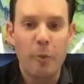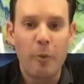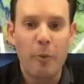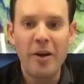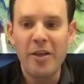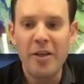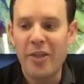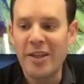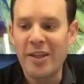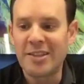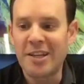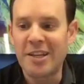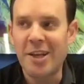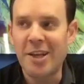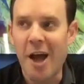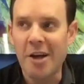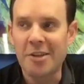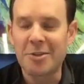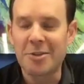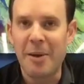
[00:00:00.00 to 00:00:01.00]
of the things he
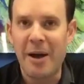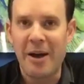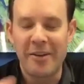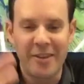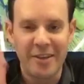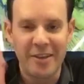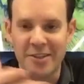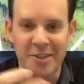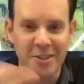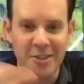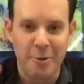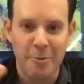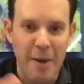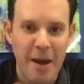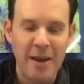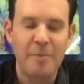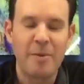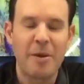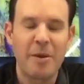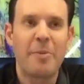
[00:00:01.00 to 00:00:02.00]
talks about, and this just reminded
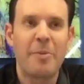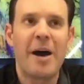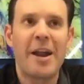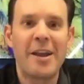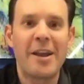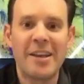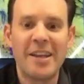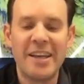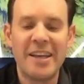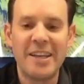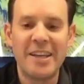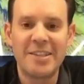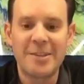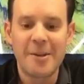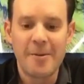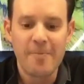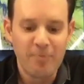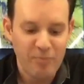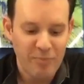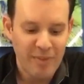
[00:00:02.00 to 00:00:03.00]
me about it, is
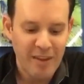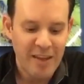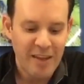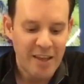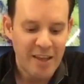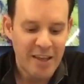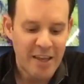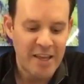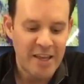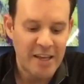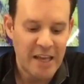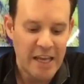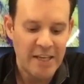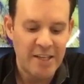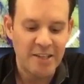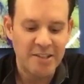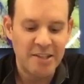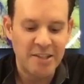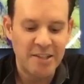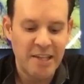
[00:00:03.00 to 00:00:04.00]
he does
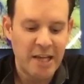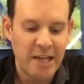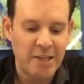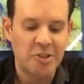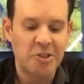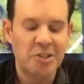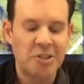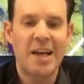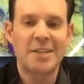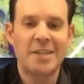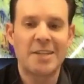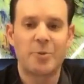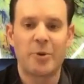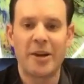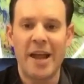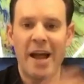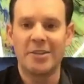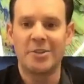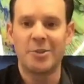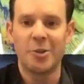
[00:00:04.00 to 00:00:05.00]
this exercise where he
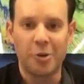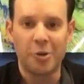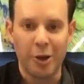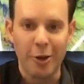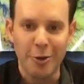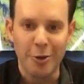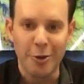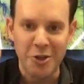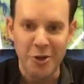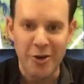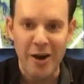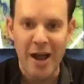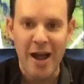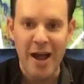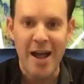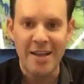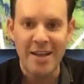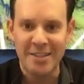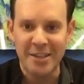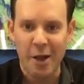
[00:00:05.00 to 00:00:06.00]
has you close your
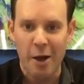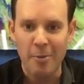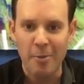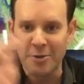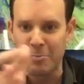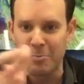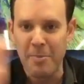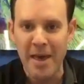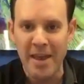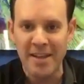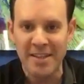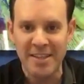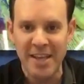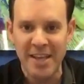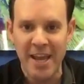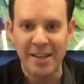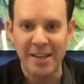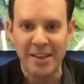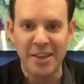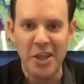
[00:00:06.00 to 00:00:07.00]
eyes and almost meditate
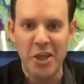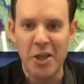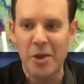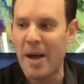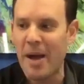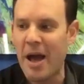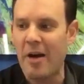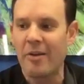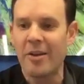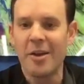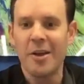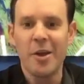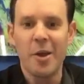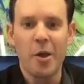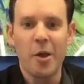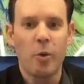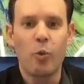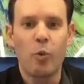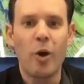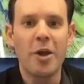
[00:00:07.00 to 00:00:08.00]
and think about
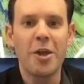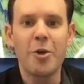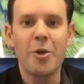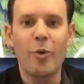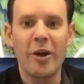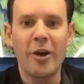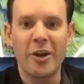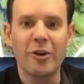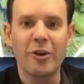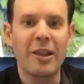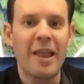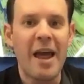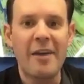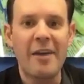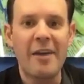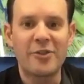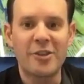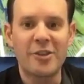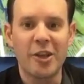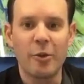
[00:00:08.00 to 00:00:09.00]
what you want your life
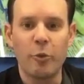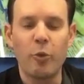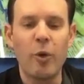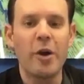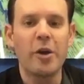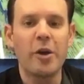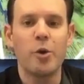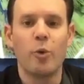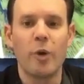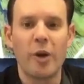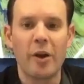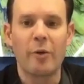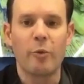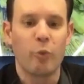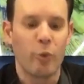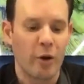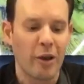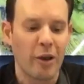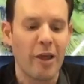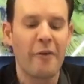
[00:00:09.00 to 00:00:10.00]
to, what you would
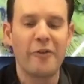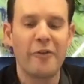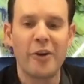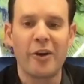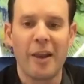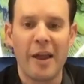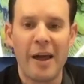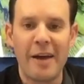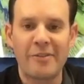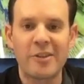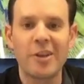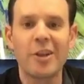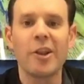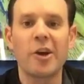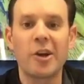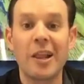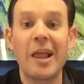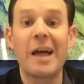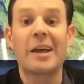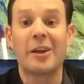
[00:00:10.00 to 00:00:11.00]
love your life to look
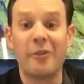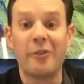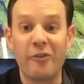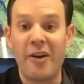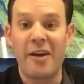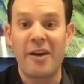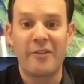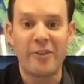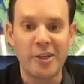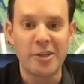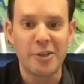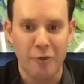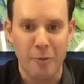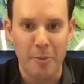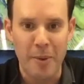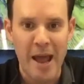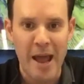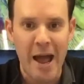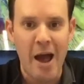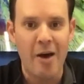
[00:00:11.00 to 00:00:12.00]
like in 5 years from
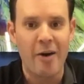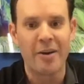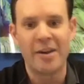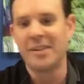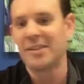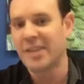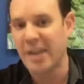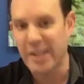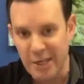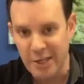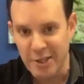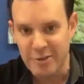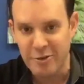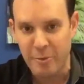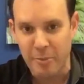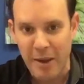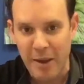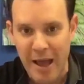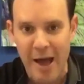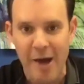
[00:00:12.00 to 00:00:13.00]
now and in 10 years from
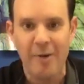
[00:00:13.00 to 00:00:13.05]
now.